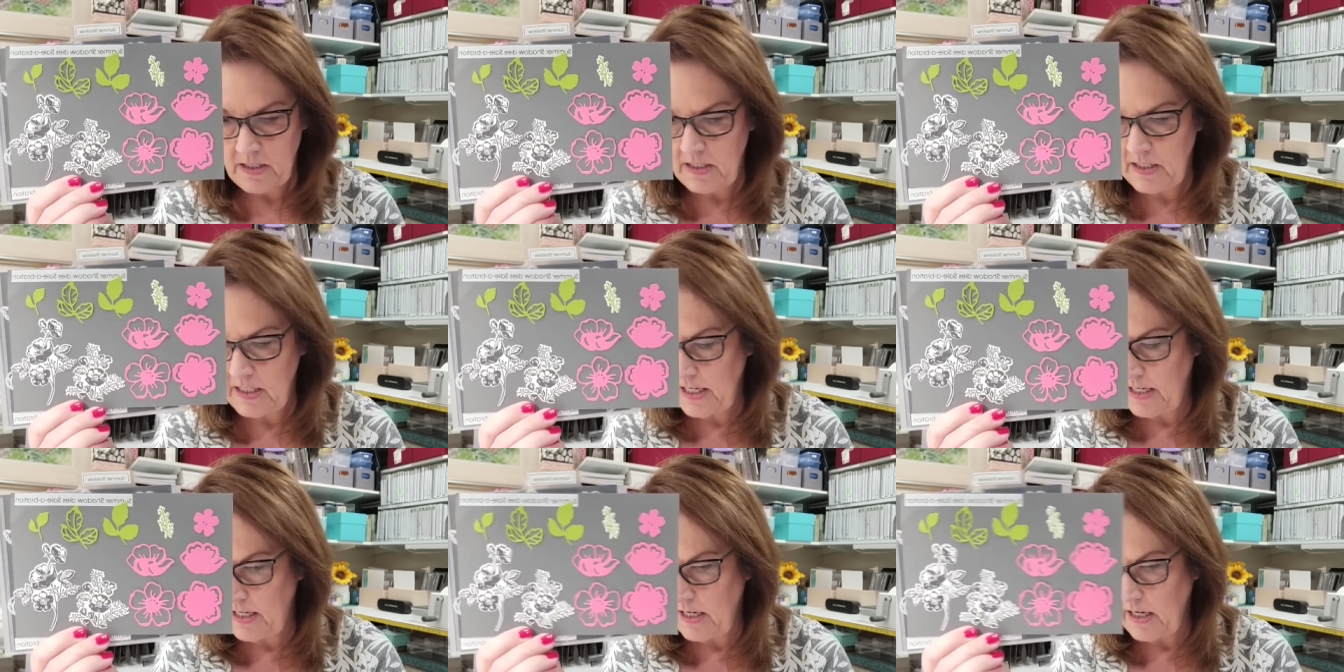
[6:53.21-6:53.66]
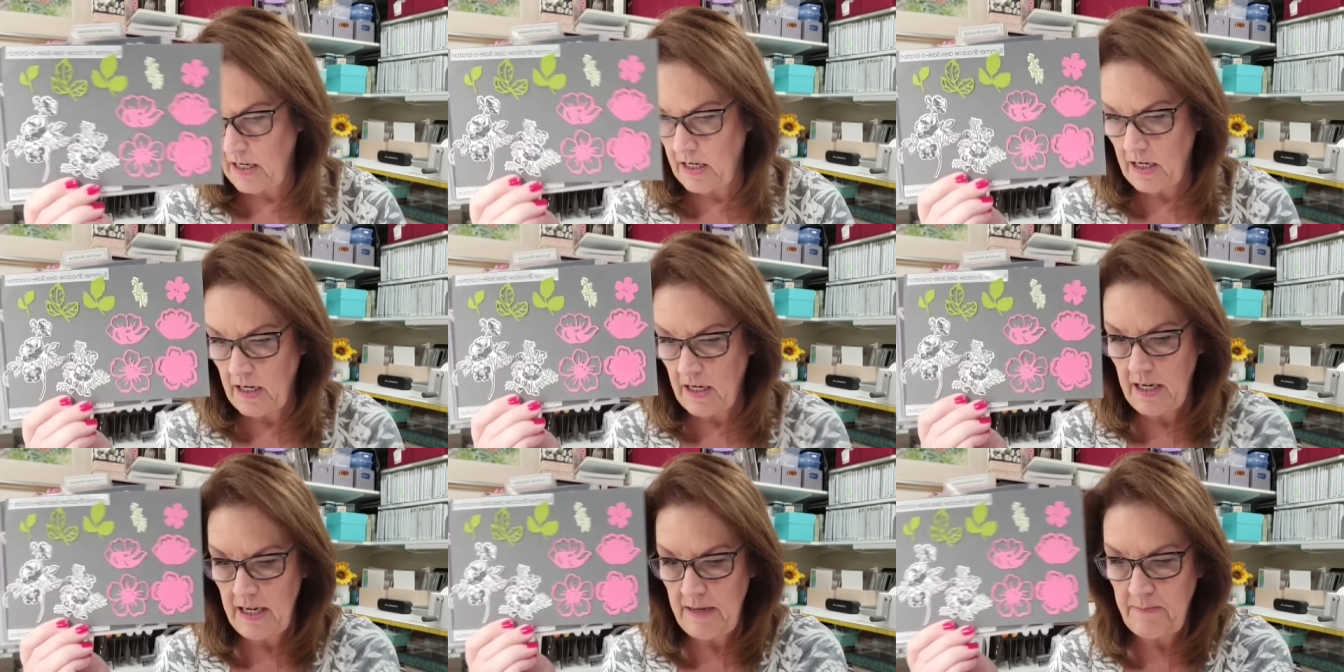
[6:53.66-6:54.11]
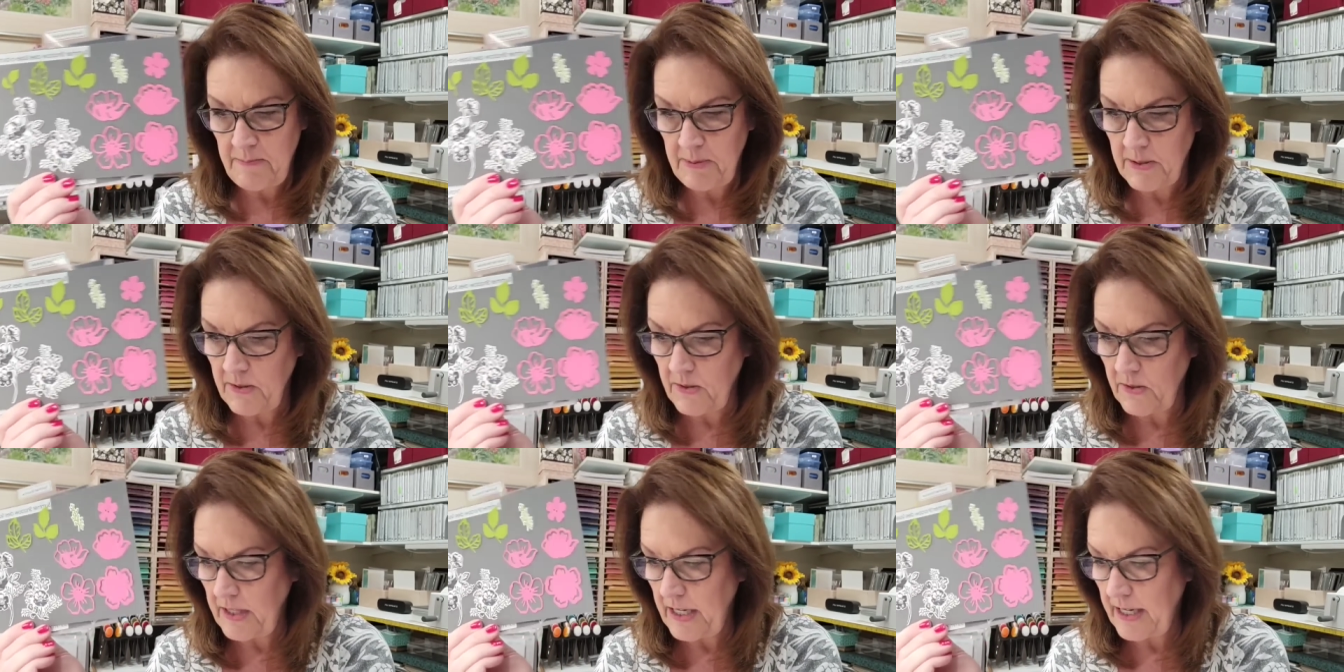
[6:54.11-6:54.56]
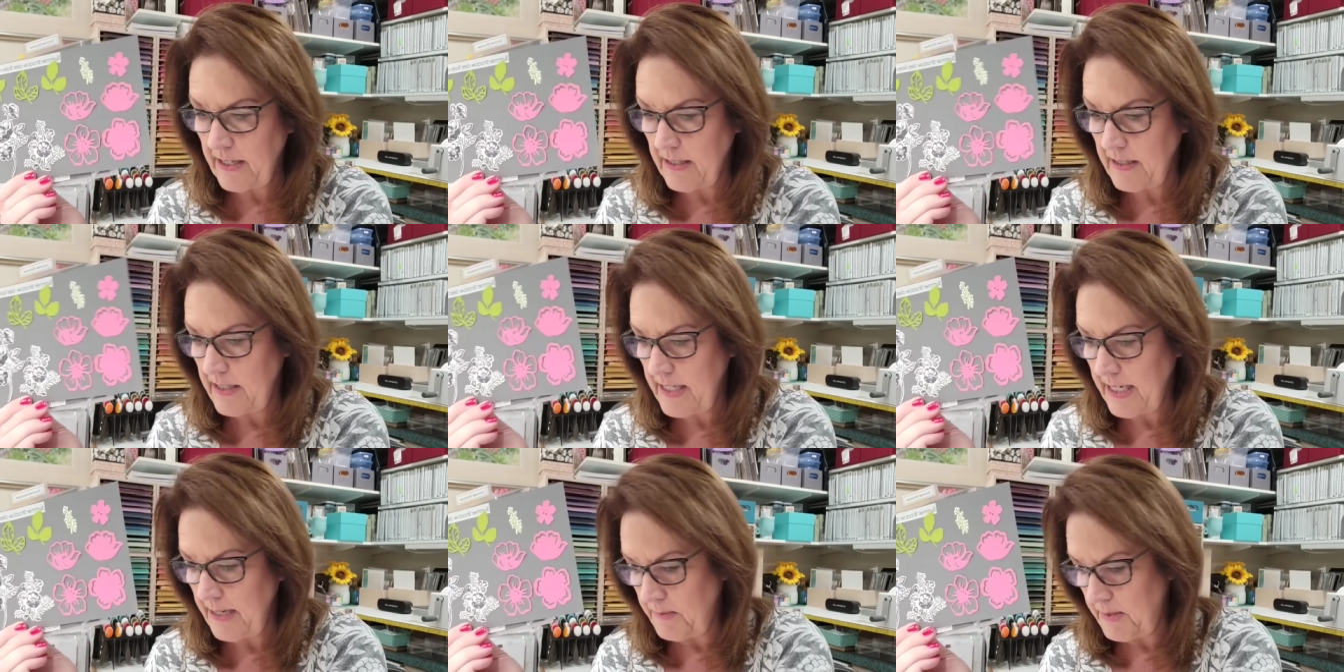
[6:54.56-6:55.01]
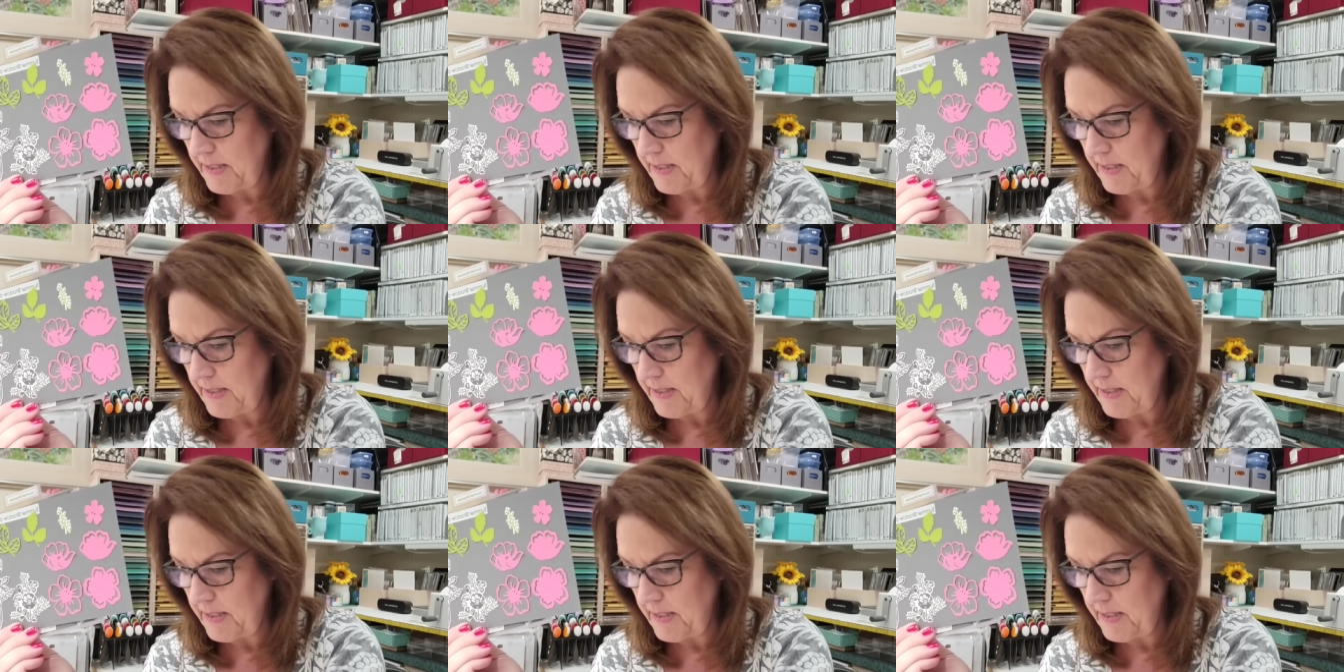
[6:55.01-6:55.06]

did I pull that stamp